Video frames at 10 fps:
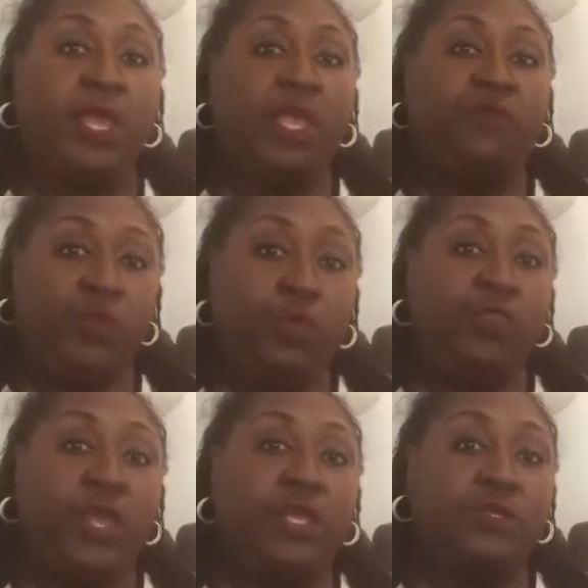If you
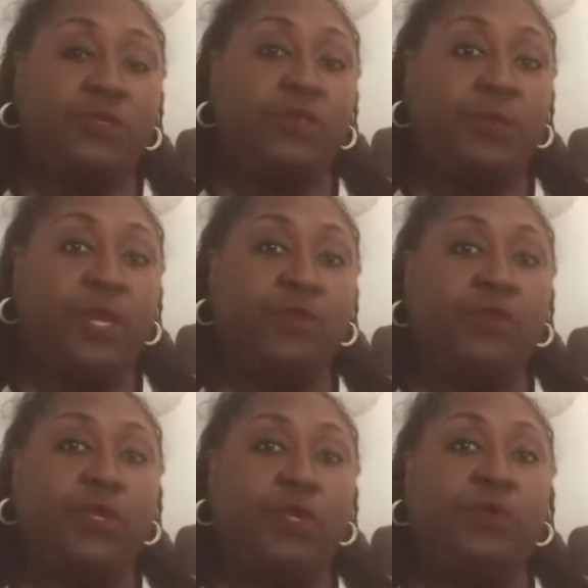think it's too big
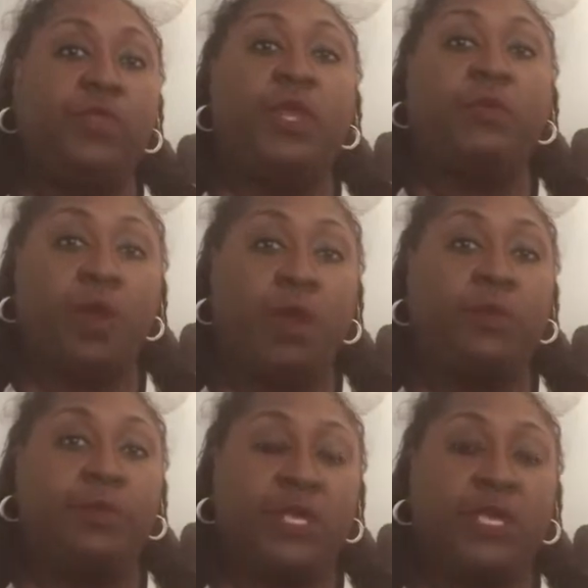for you, then it
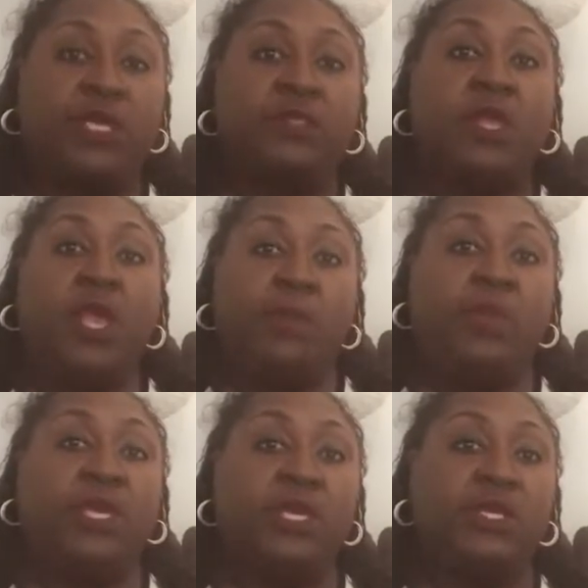probably is,
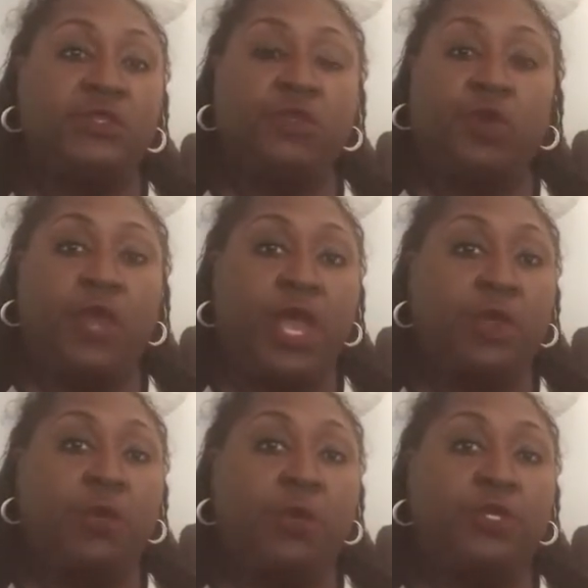because you're
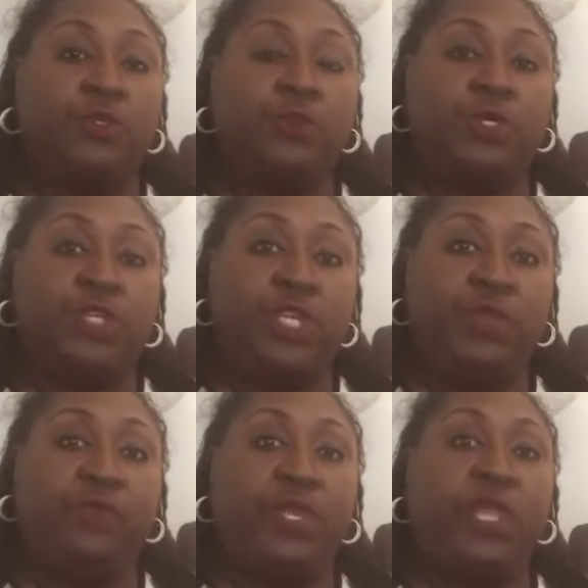not going to
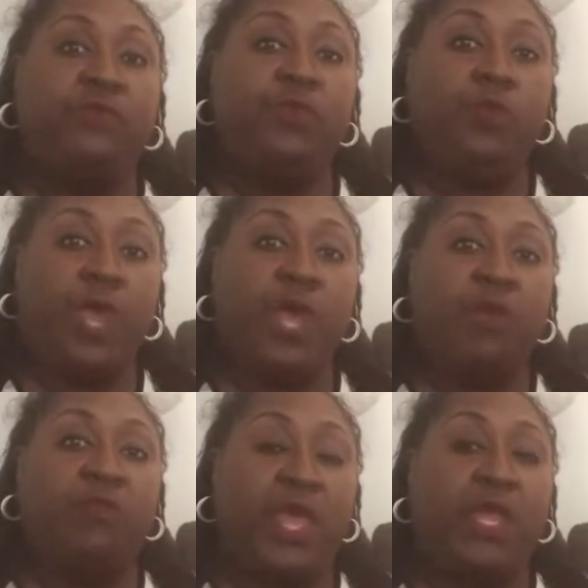achieve it if you
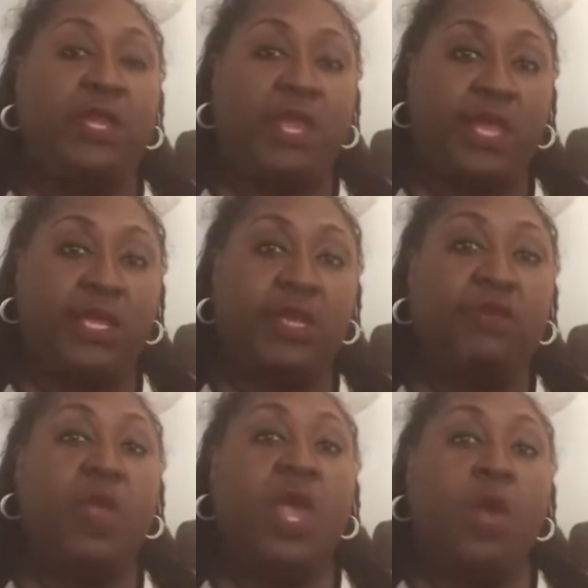have that negative
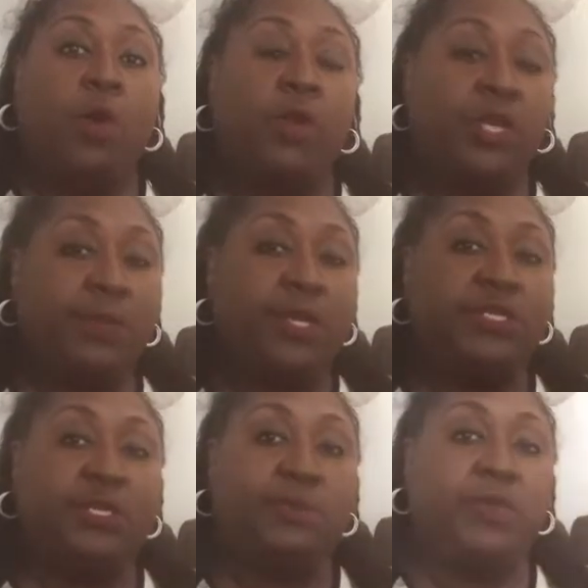or
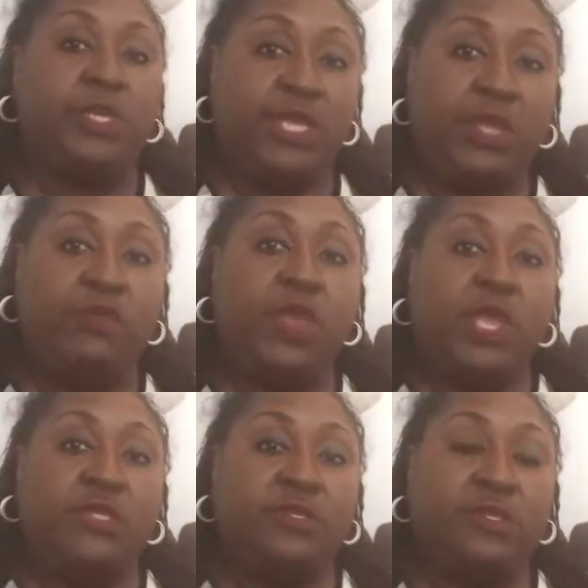limited belief
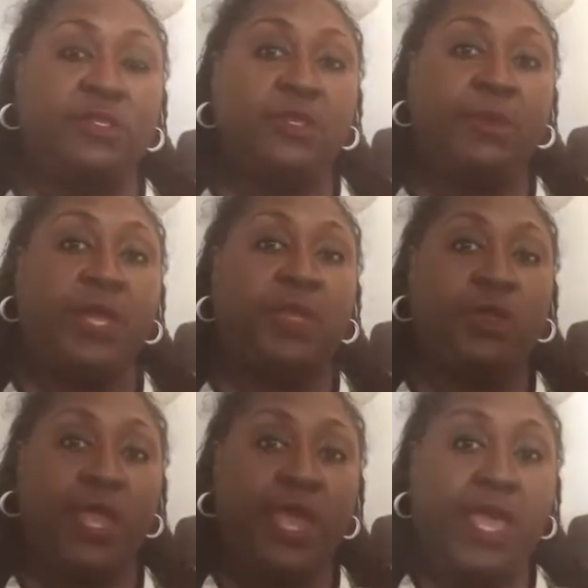system in
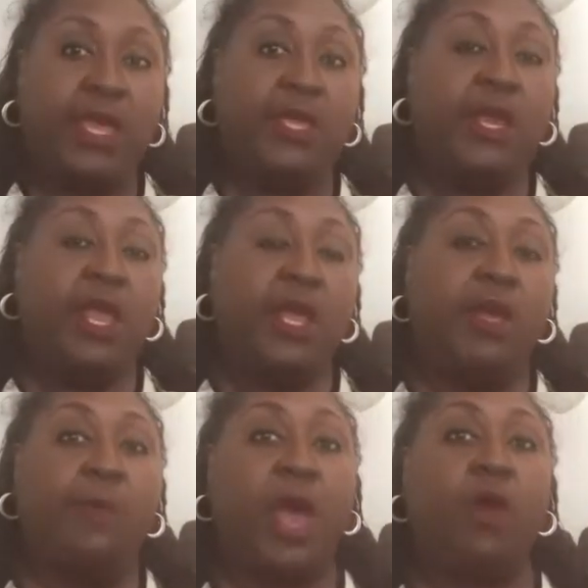your head
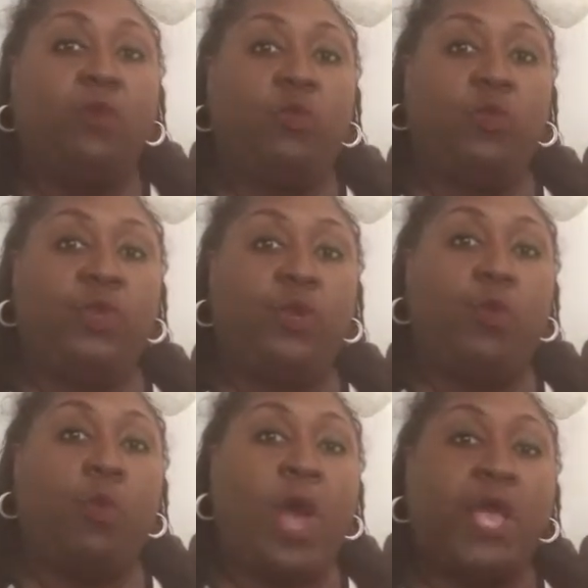about,
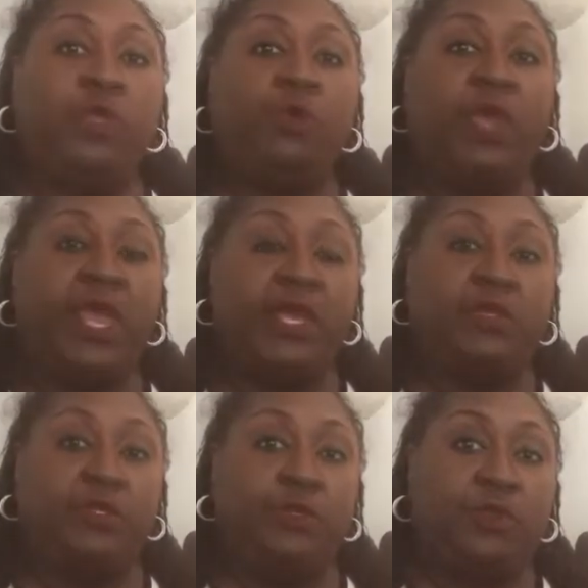why you
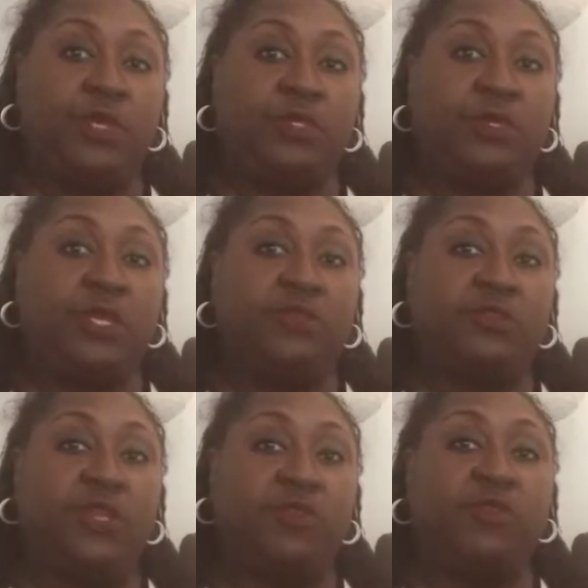can't do this.
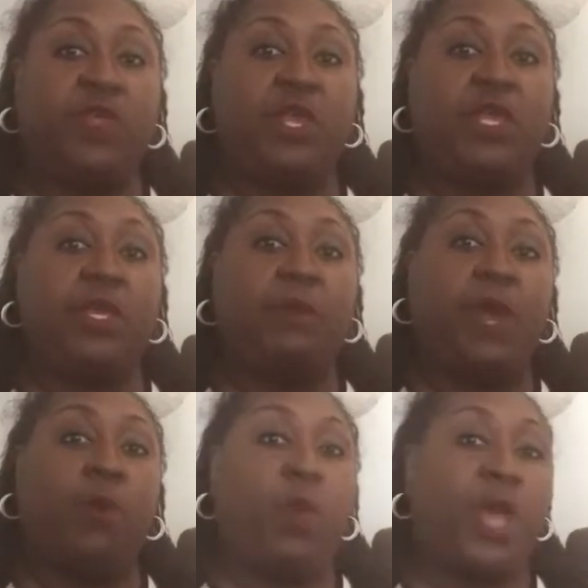Instead of thinking
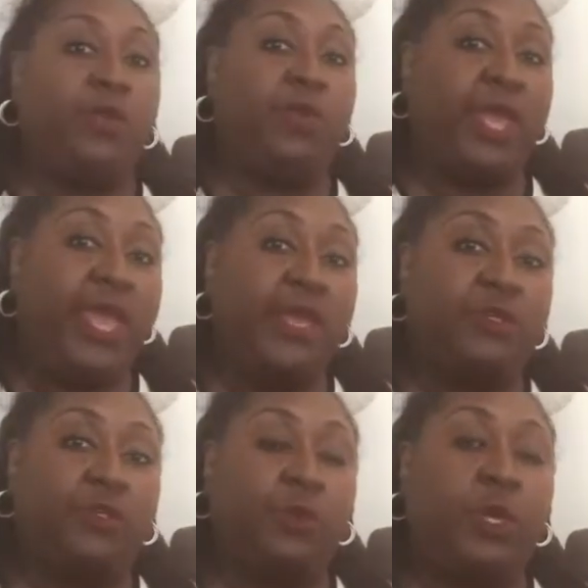about why you
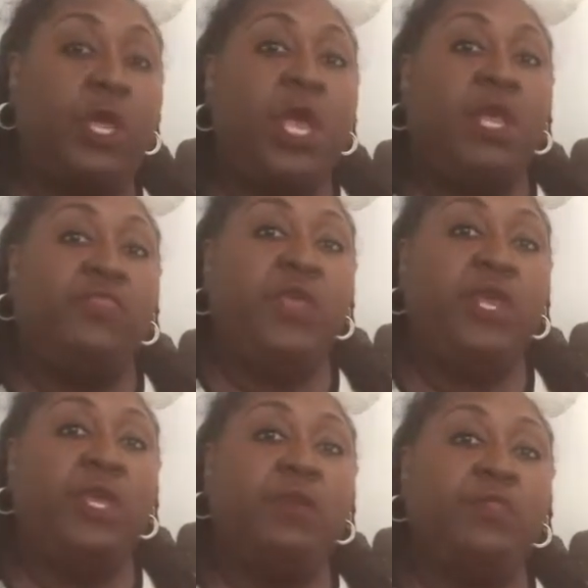can't do it,
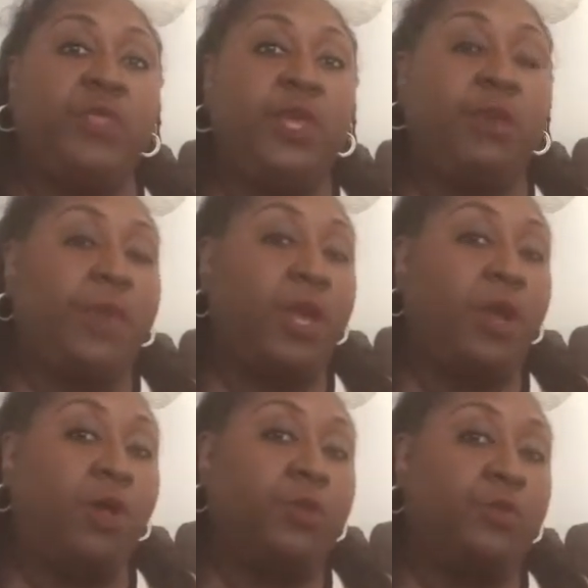think about
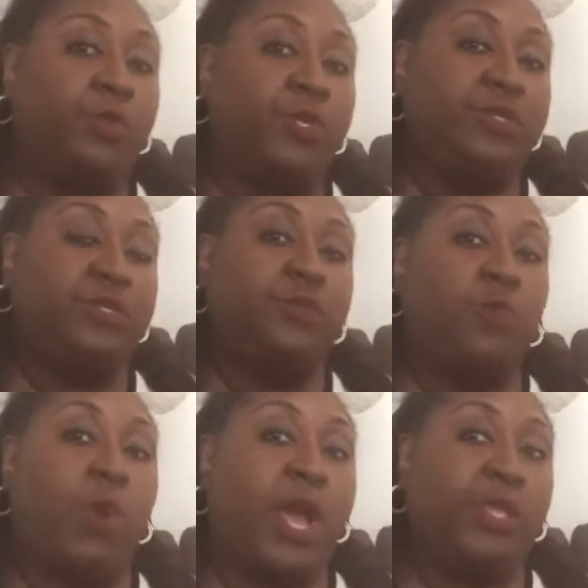all of the reasons
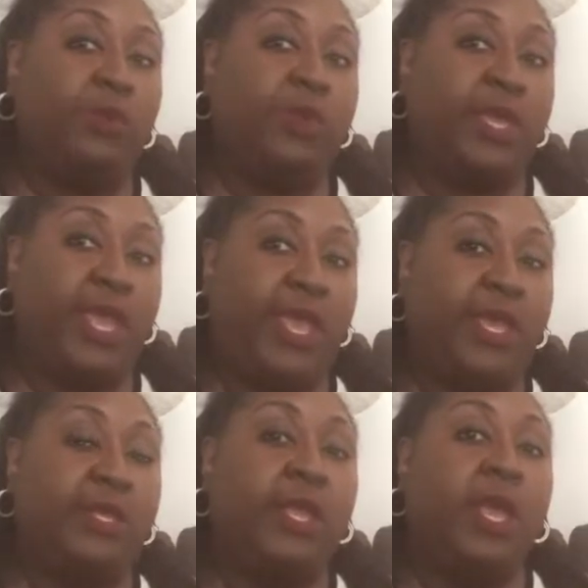why you
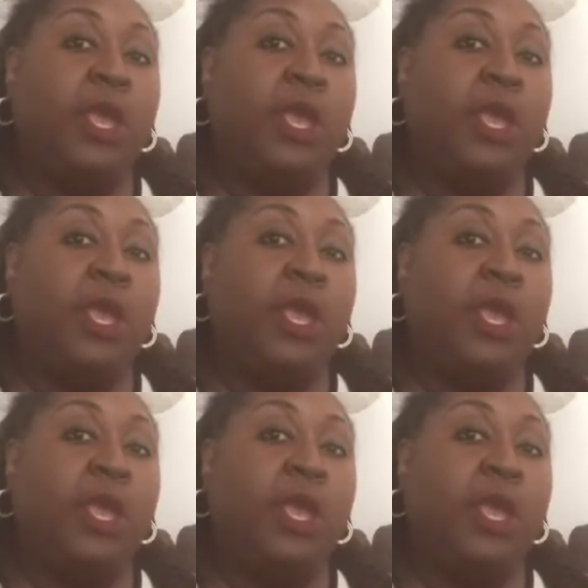can.